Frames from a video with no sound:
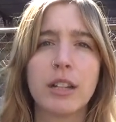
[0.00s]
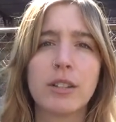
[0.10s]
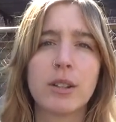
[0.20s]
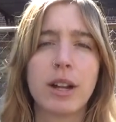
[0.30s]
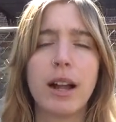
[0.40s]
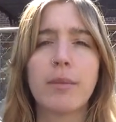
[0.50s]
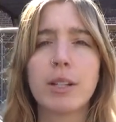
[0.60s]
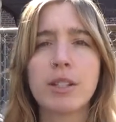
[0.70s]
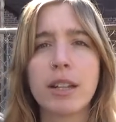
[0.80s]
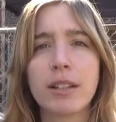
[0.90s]
sort of how
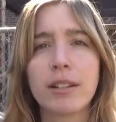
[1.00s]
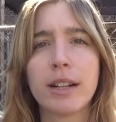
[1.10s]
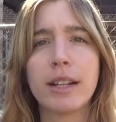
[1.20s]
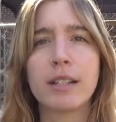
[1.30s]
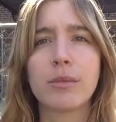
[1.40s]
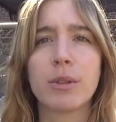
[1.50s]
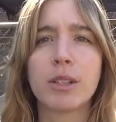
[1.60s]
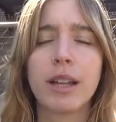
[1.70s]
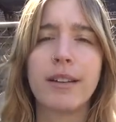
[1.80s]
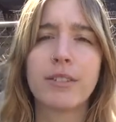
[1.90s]
much sun there is and
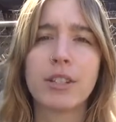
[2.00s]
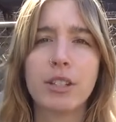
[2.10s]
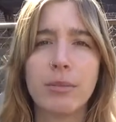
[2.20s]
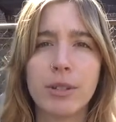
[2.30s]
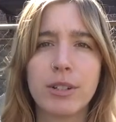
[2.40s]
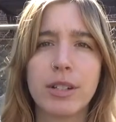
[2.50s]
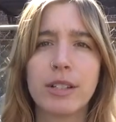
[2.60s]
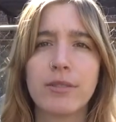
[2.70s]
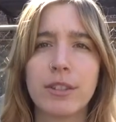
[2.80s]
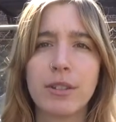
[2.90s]
what the average temperature
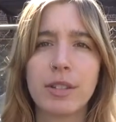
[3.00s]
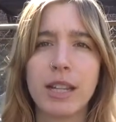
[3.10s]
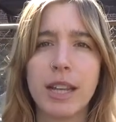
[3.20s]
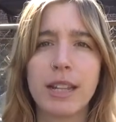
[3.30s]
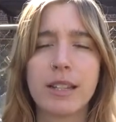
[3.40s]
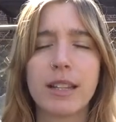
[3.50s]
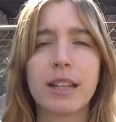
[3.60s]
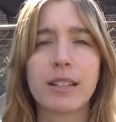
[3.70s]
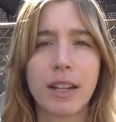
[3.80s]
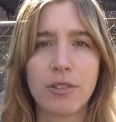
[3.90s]
is for those days,
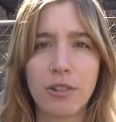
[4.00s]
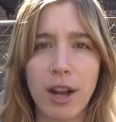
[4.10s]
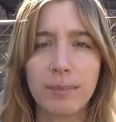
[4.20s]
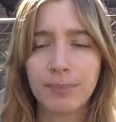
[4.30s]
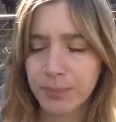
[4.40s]
etc.